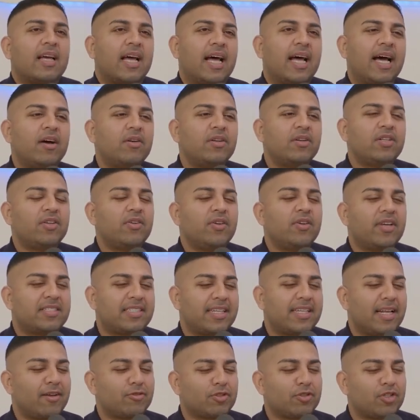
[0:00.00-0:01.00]
How do you
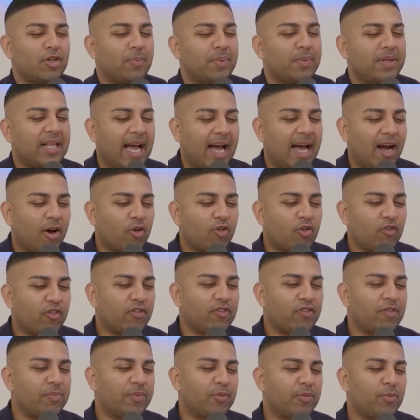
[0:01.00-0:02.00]
stay on top of that
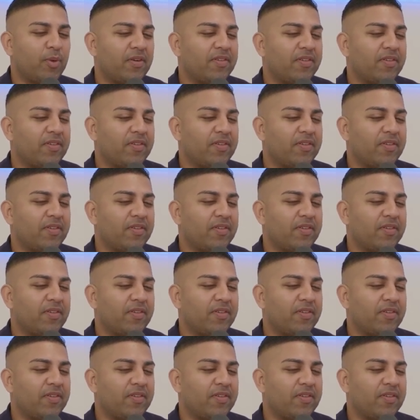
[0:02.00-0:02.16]
algorithm?